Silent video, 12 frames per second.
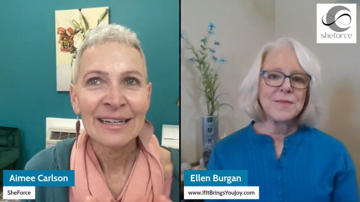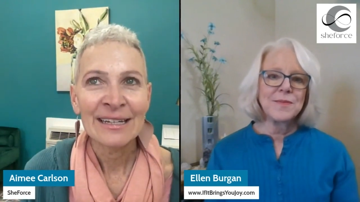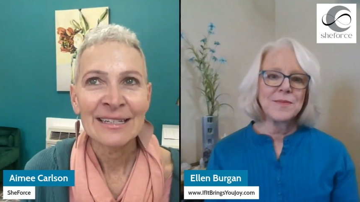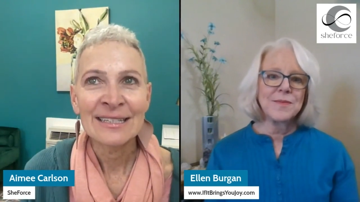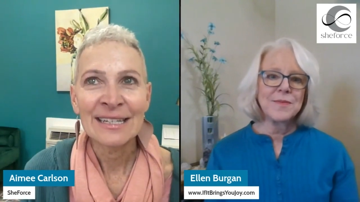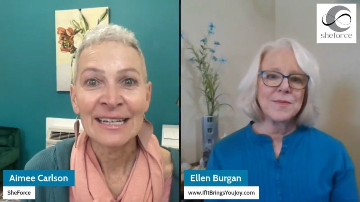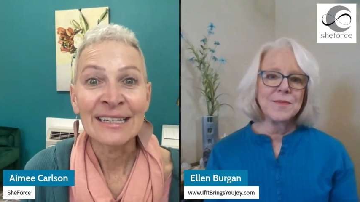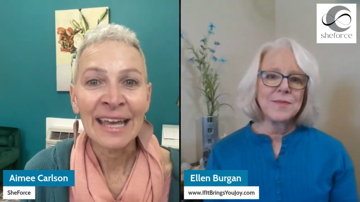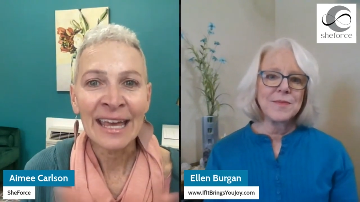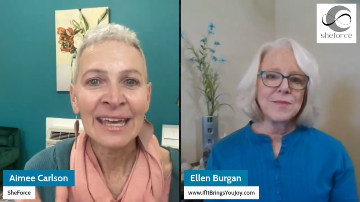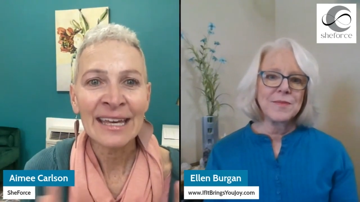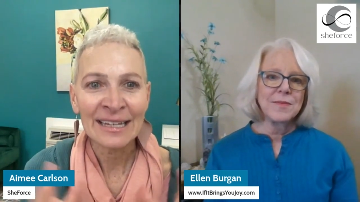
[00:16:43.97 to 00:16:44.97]
Speaker 1: has
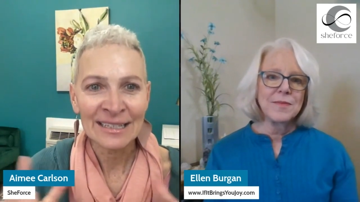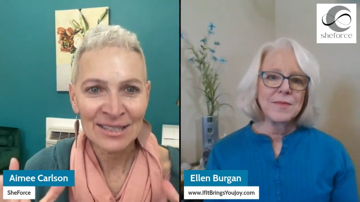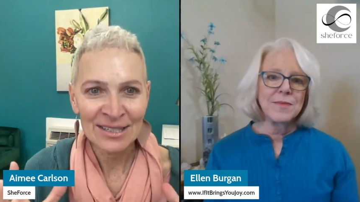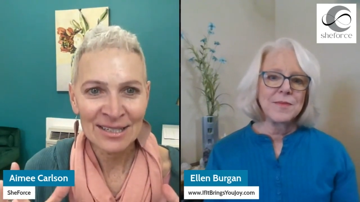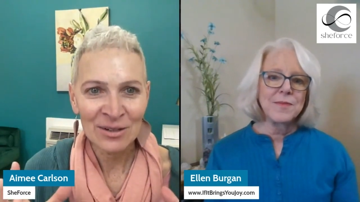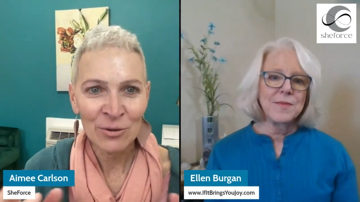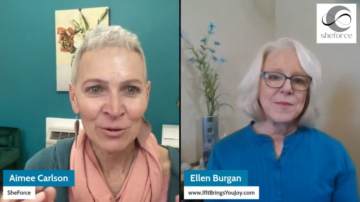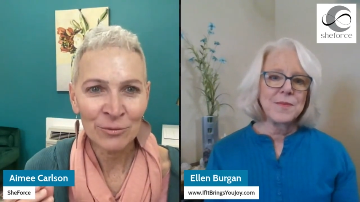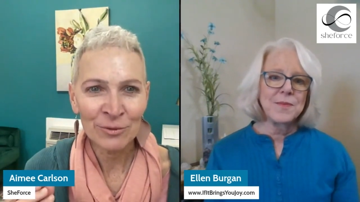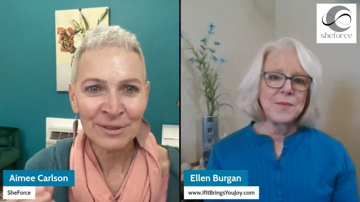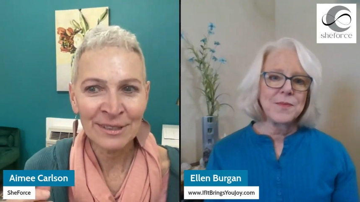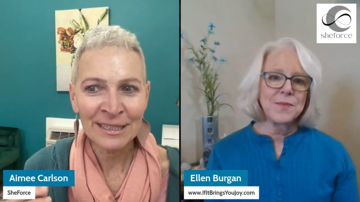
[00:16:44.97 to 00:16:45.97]
enhanced
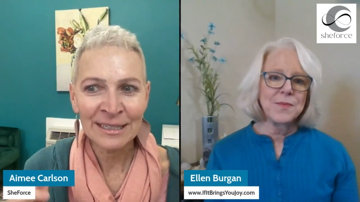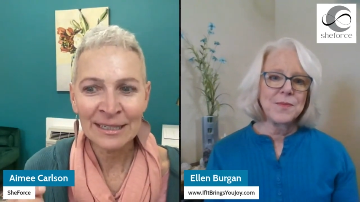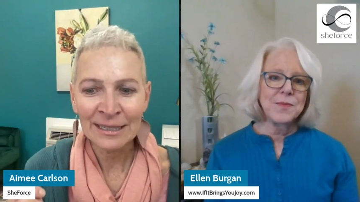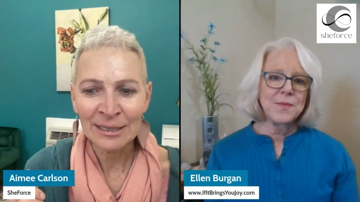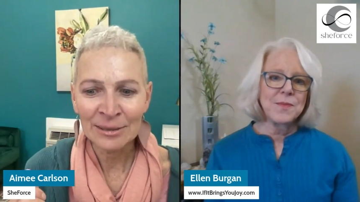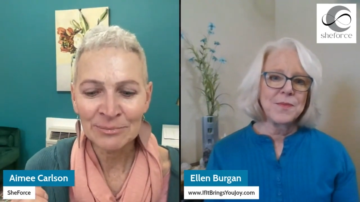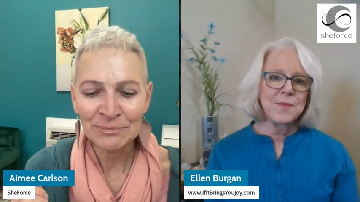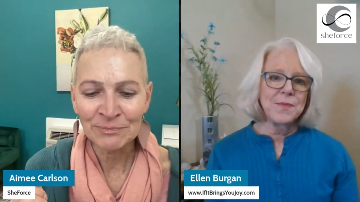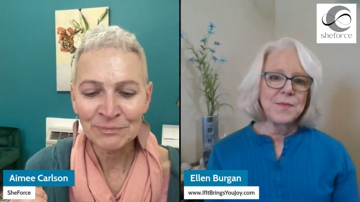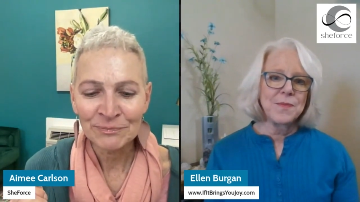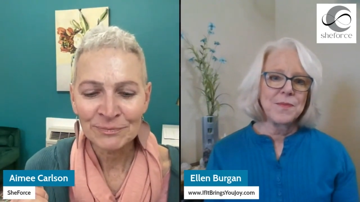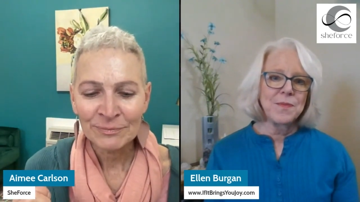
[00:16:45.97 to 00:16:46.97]
or really
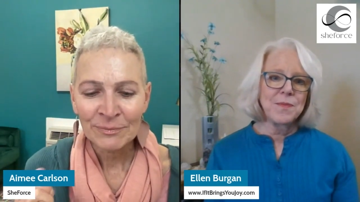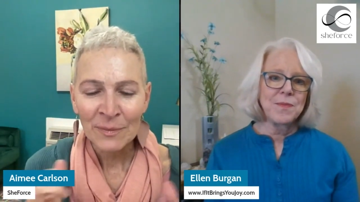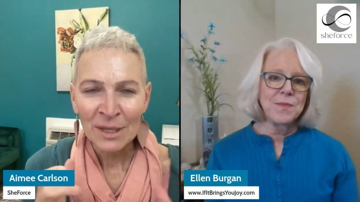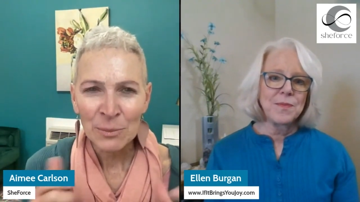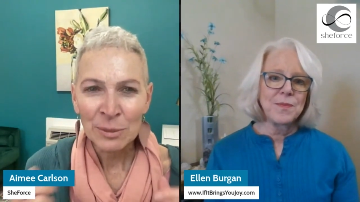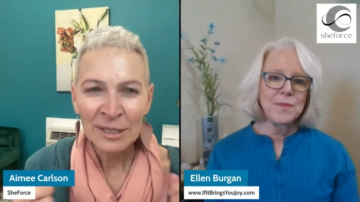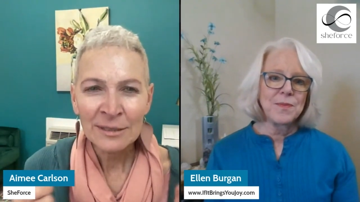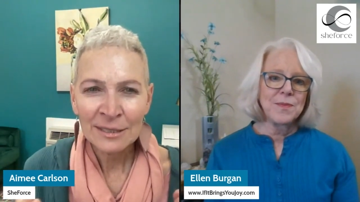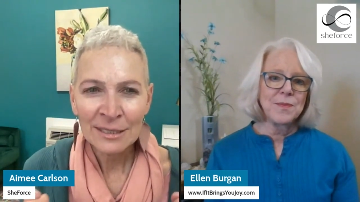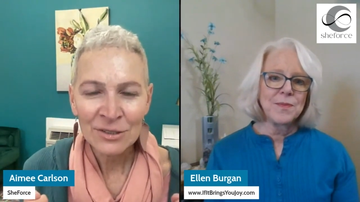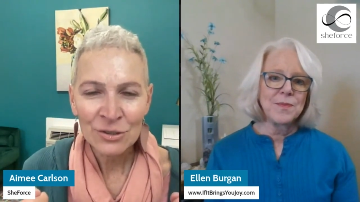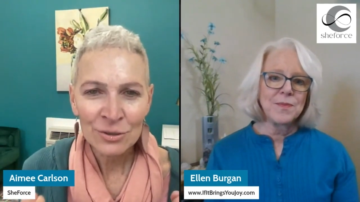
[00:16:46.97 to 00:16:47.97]
um,
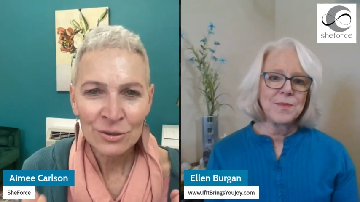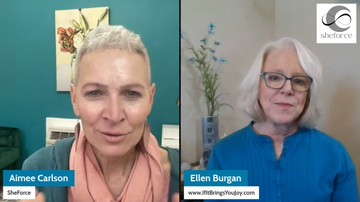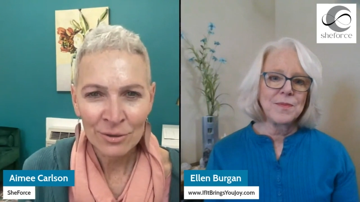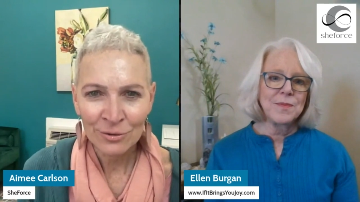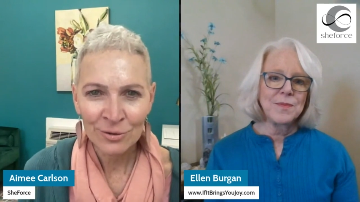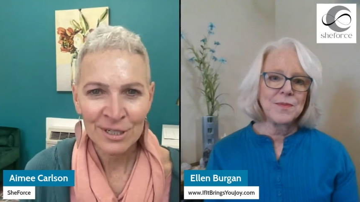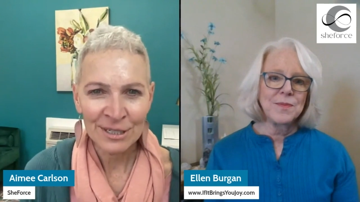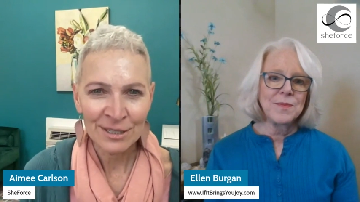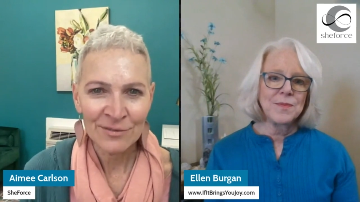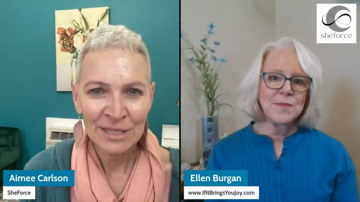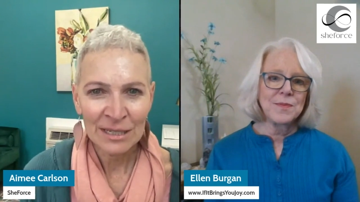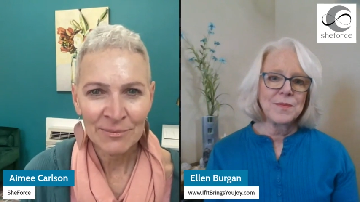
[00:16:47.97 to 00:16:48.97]
plugged into your own
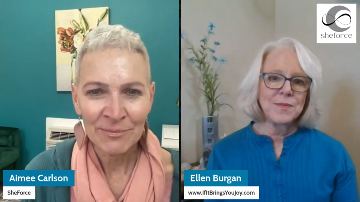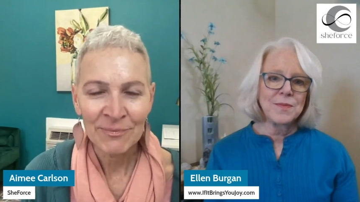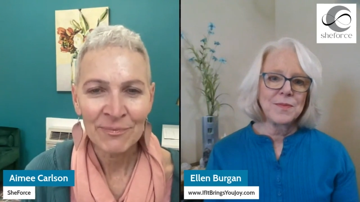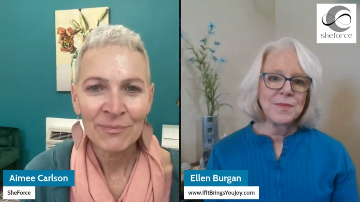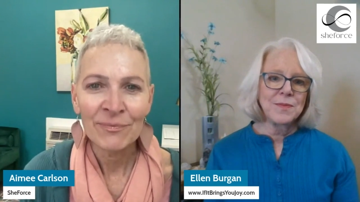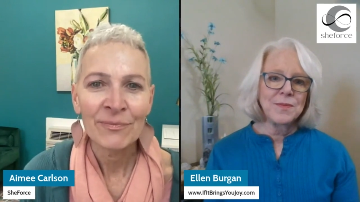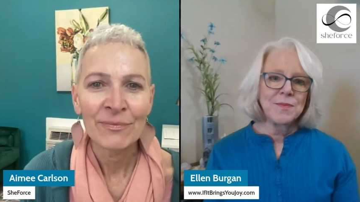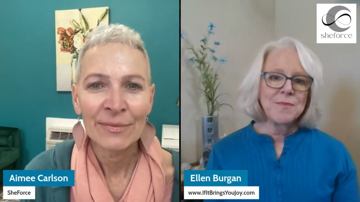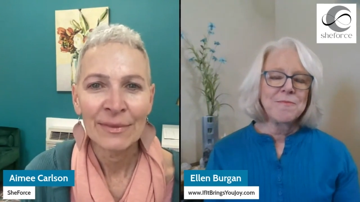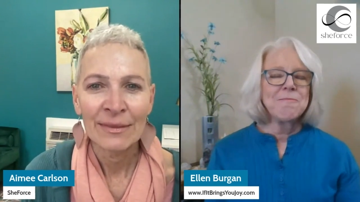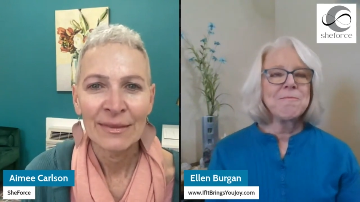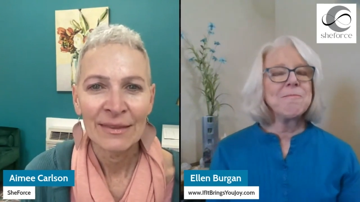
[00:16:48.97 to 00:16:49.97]
creativity?
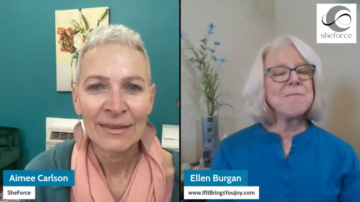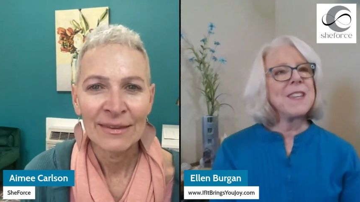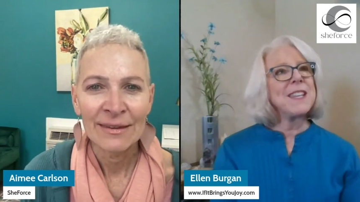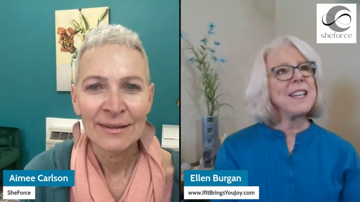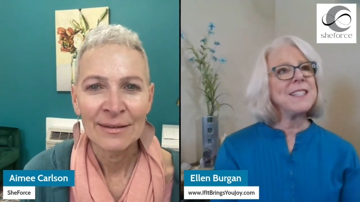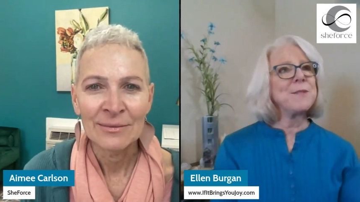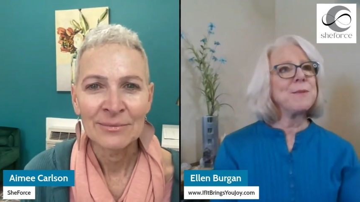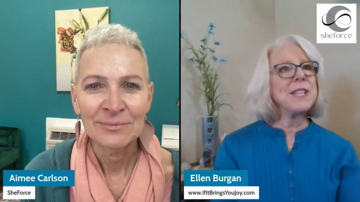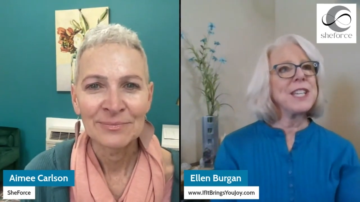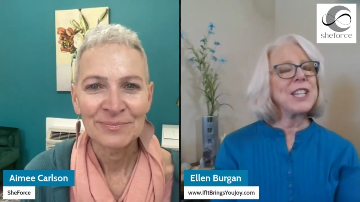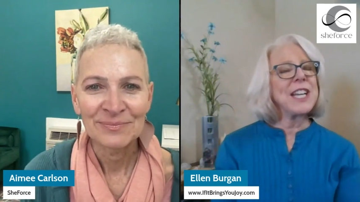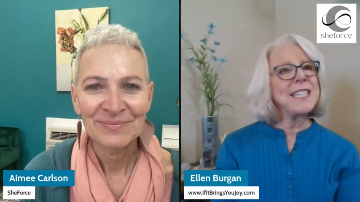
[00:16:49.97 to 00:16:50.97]
Speaker 2: Mm, that's a
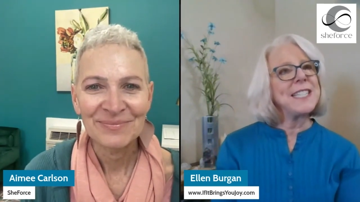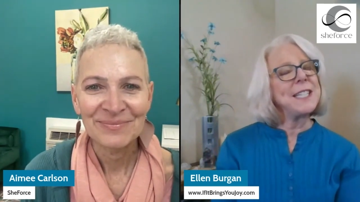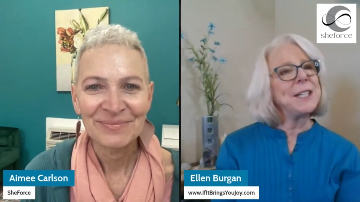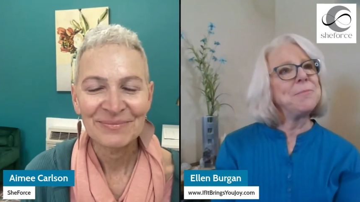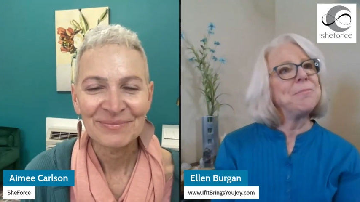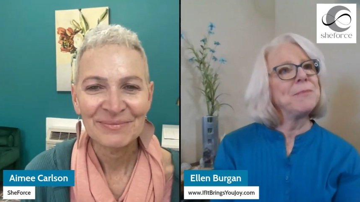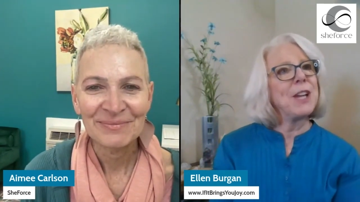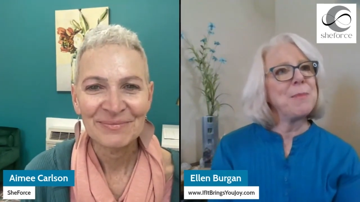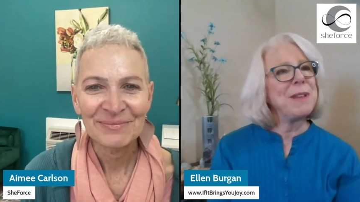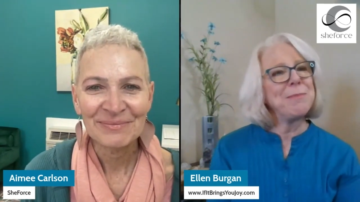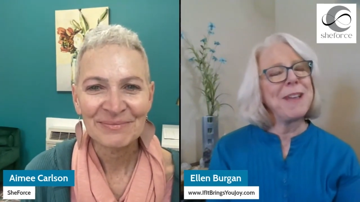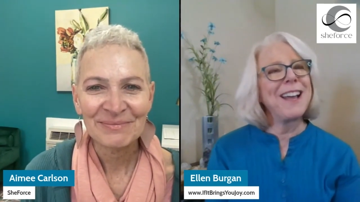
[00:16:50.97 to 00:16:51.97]
really good idea. I
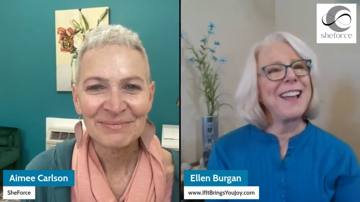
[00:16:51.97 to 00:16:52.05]
mean,